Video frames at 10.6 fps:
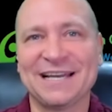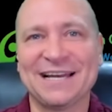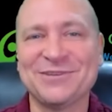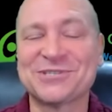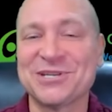I
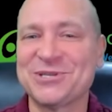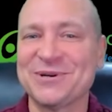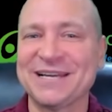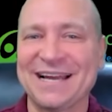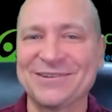used to do
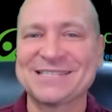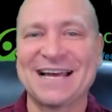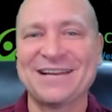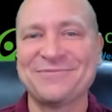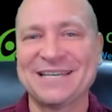it
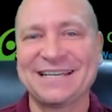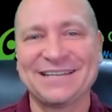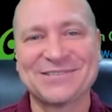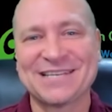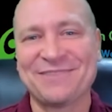outside of it. I
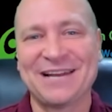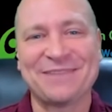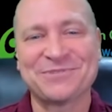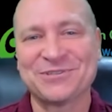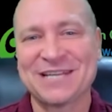used to have an
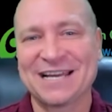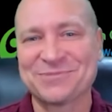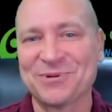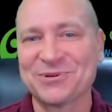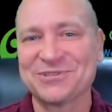after-tax
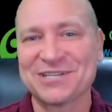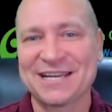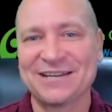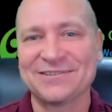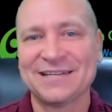brokerage
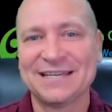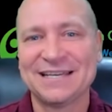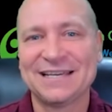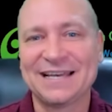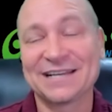account.
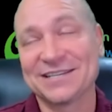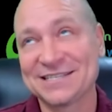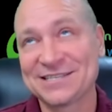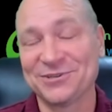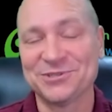Actually, I
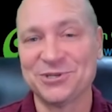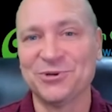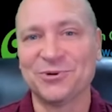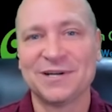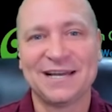still
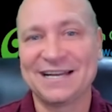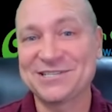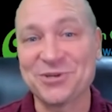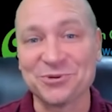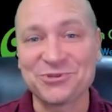do. I
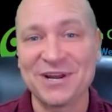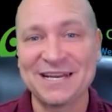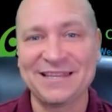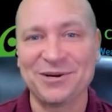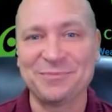just don't
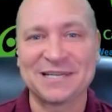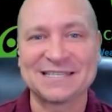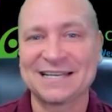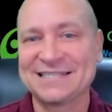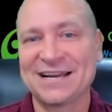trade in there because
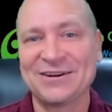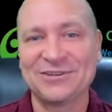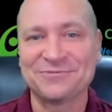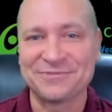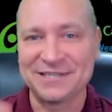I got tired
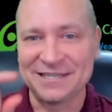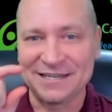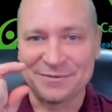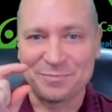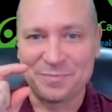of
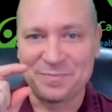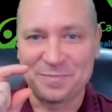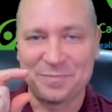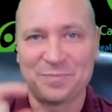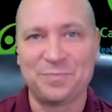the
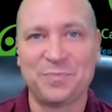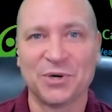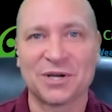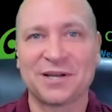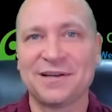
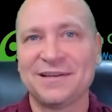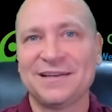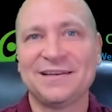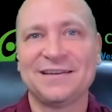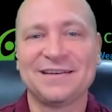book
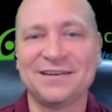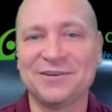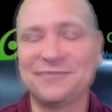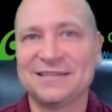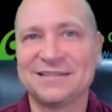
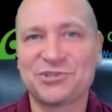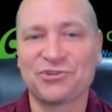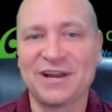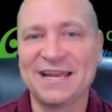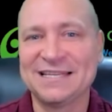of
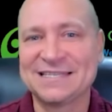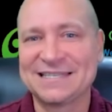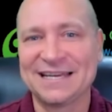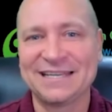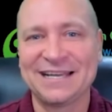trades
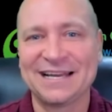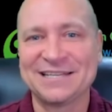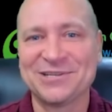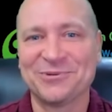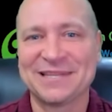that you got to
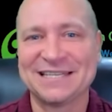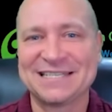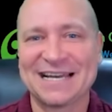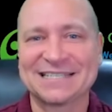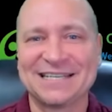deal with at
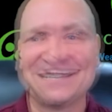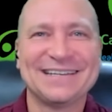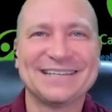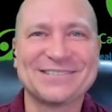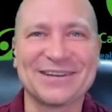tax time.
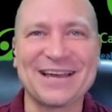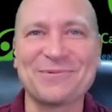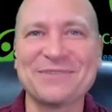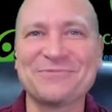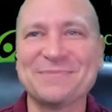So I got
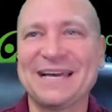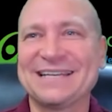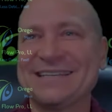away from that.